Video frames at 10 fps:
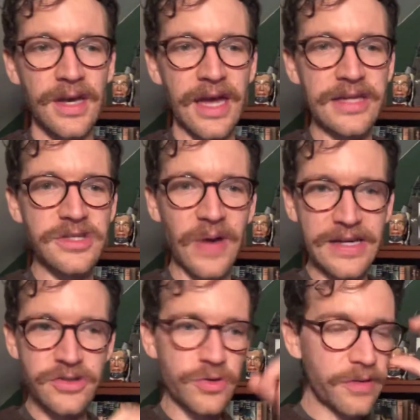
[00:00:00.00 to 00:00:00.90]
And so
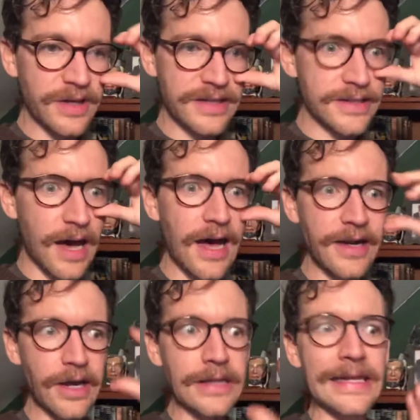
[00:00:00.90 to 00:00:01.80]
I do think it's
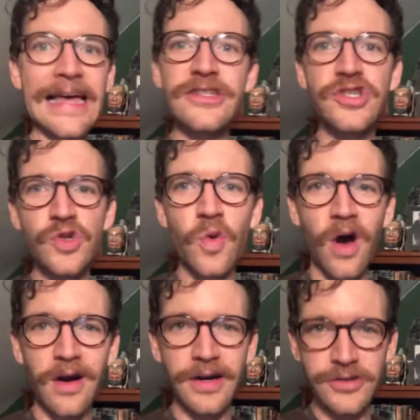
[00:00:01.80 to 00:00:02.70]
odd, unless you
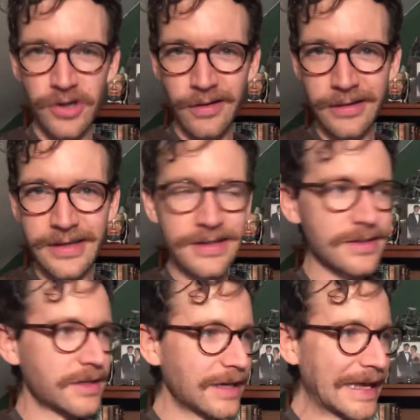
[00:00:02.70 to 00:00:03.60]
are a
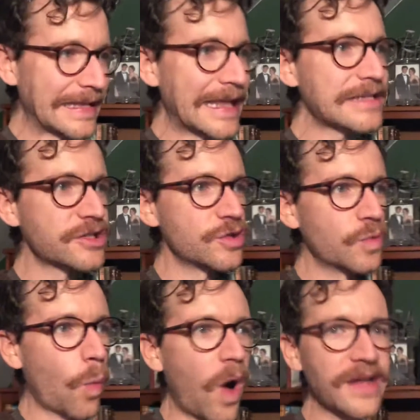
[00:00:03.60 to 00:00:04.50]
journalist, unless you
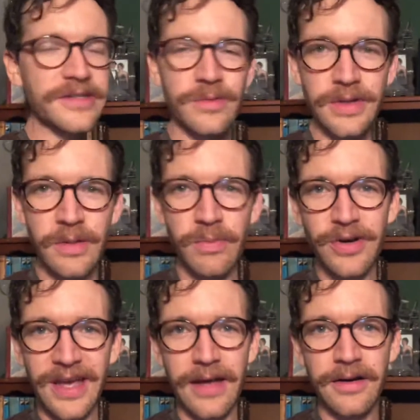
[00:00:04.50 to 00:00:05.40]
want to be a
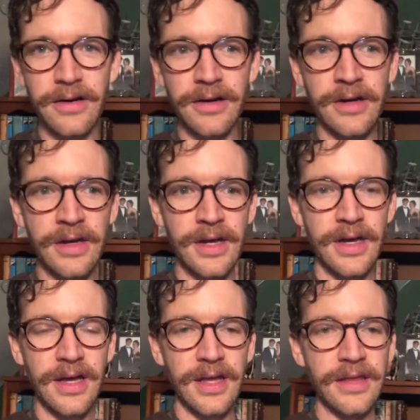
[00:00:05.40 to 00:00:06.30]
book editor,
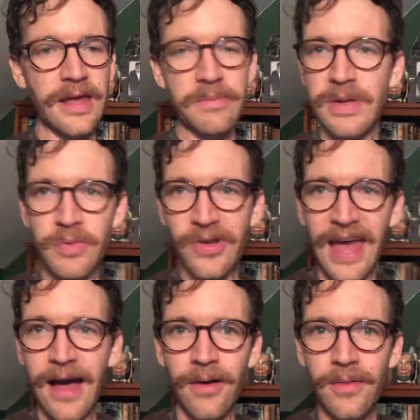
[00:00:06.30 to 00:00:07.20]
that people
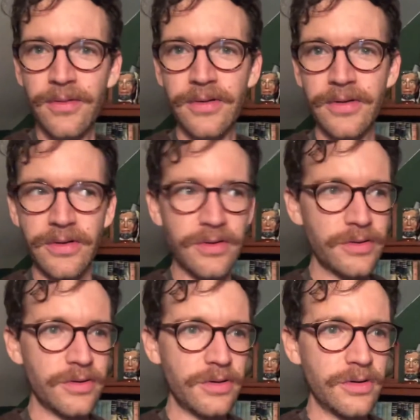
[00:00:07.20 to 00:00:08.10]
now uh,
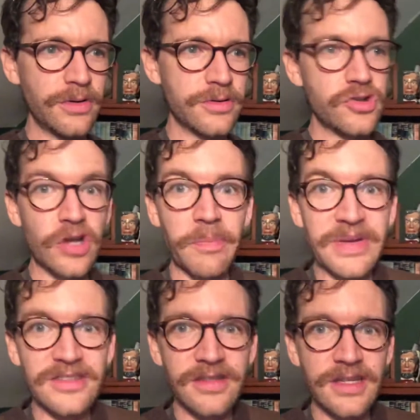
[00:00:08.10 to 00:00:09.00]
jump
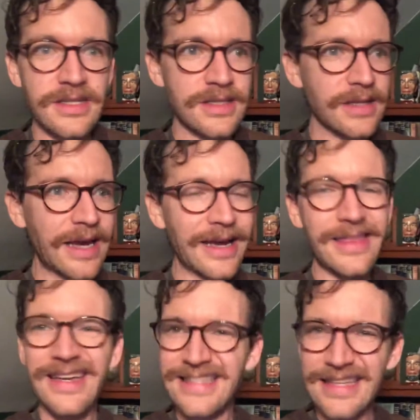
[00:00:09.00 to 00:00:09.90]
into this. I
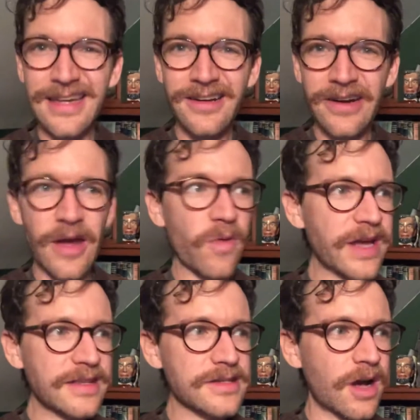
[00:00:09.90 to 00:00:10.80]
think it's the internet, right,
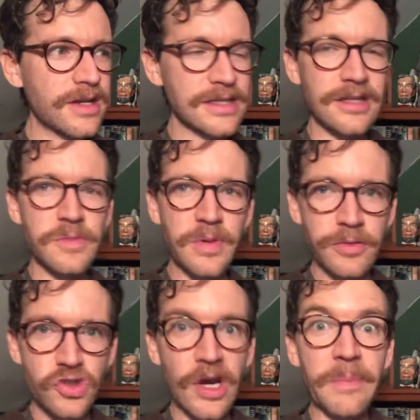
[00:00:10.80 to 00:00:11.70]
that's causing this. People
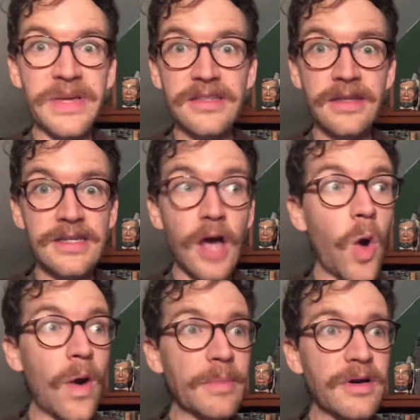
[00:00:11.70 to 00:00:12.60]
jump into this, oh,
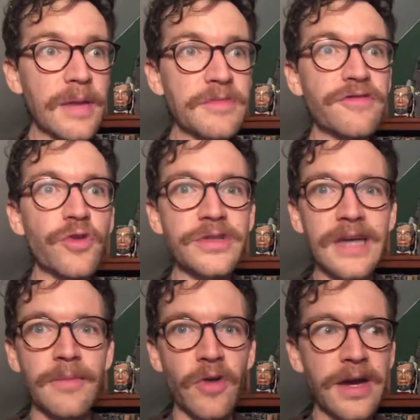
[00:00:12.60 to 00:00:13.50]
I'm a, I'm a
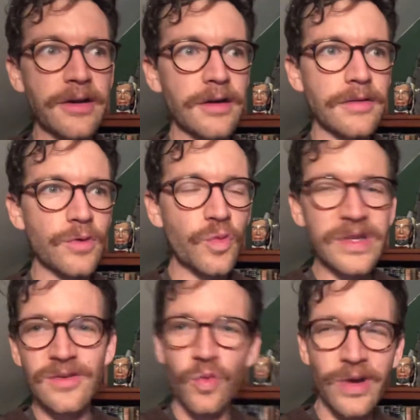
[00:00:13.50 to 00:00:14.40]
full-time writer. Well,
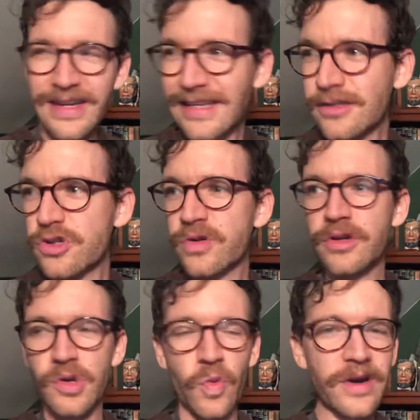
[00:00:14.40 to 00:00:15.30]
what, what industry are
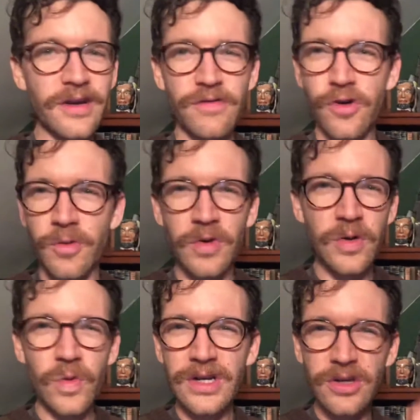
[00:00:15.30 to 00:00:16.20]
you working for? What,
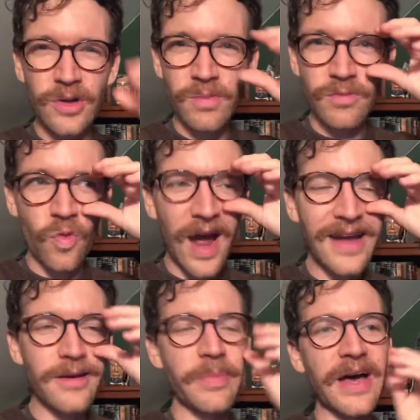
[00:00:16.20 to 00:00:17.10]
what are you going to
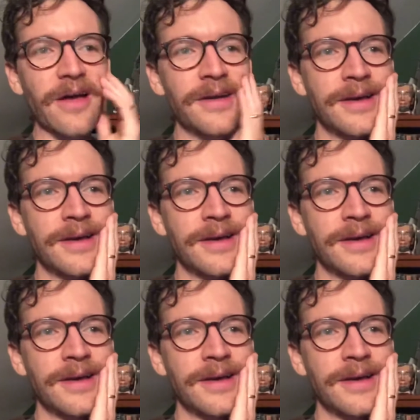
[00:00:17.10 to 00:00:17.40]
write about?